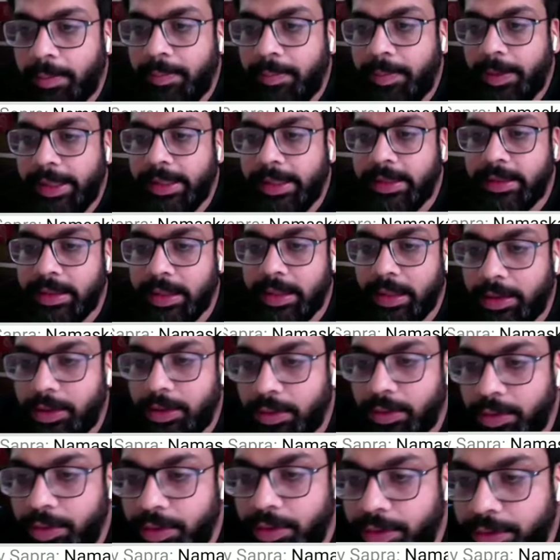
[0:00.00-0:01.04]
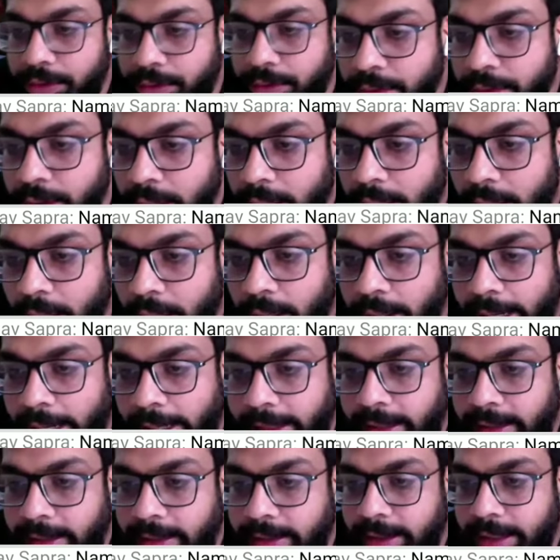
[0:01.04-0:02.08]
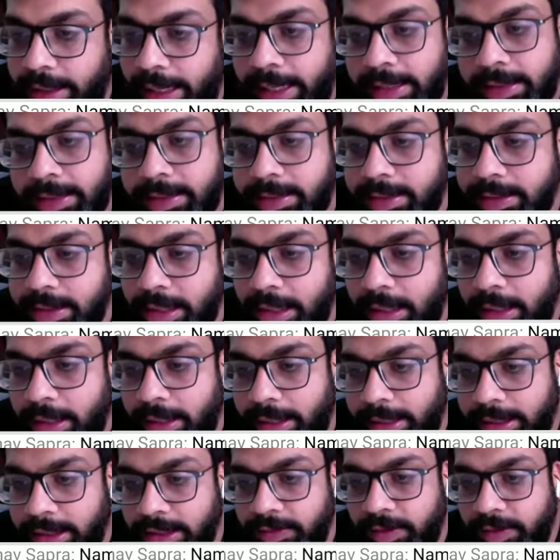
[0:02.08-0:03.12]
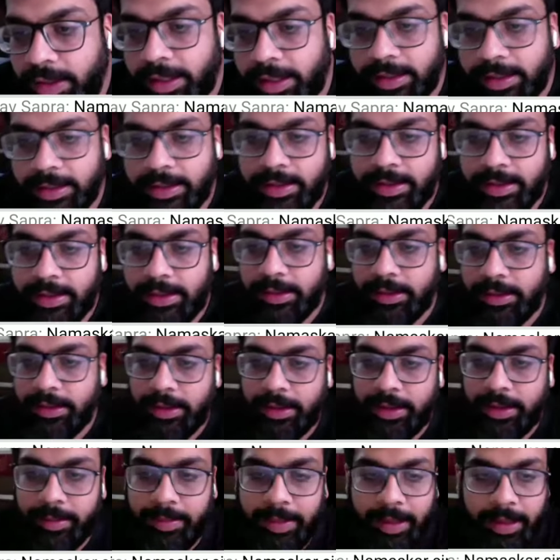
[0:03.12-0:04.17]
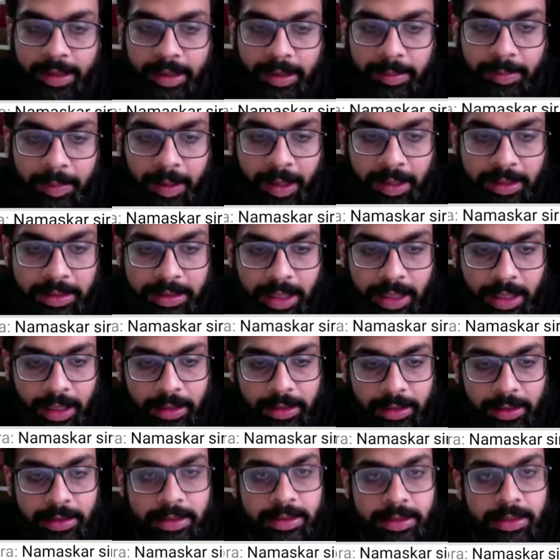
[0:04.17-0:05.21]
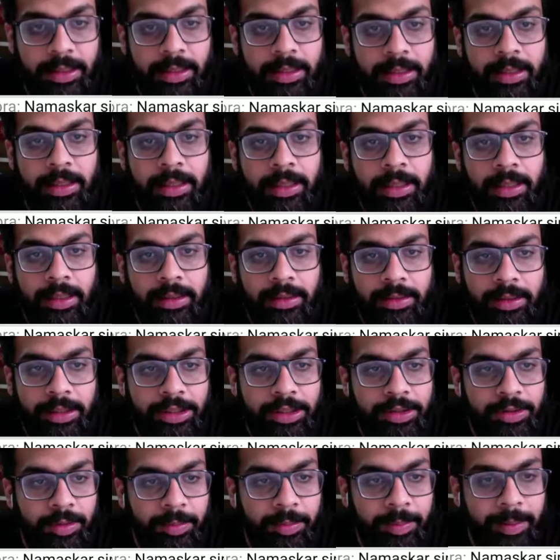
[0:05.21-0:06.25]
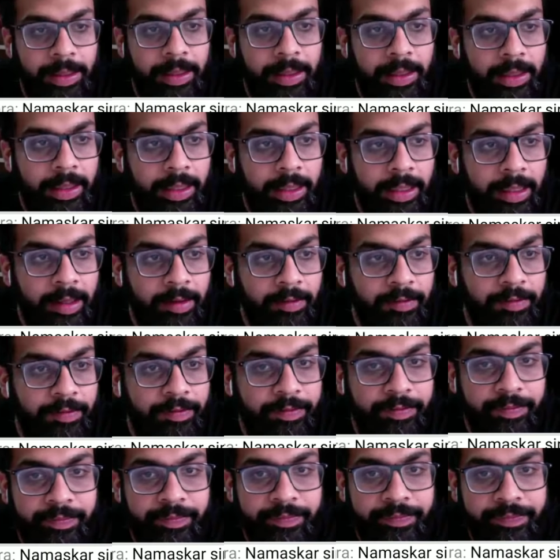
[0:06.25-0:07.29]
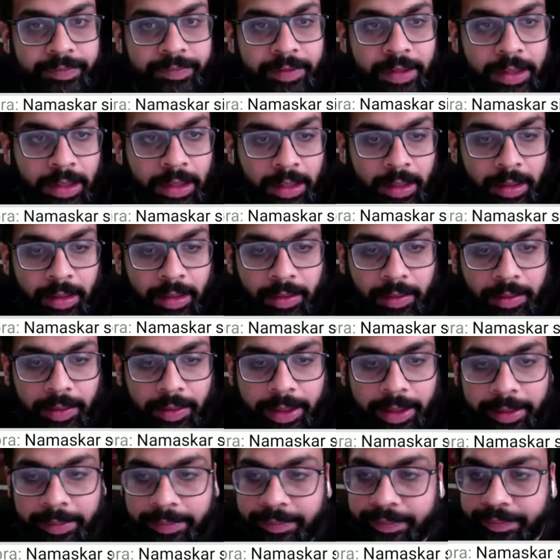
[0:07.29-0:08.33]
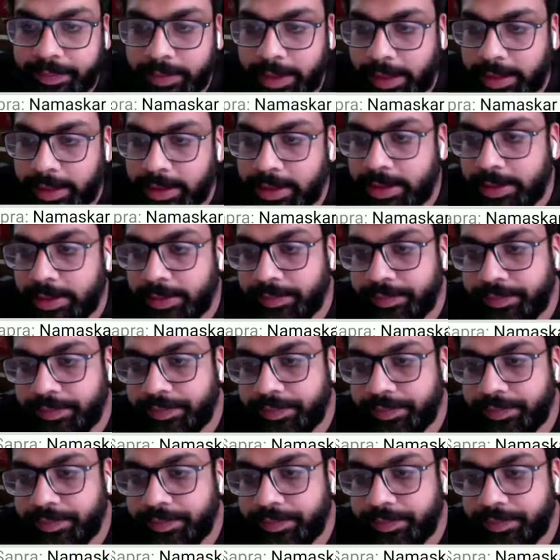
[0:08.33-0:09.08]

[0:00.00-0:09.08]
Please don't do anything else as far as the remainder parts are concerned. This should be enough. Okay, next.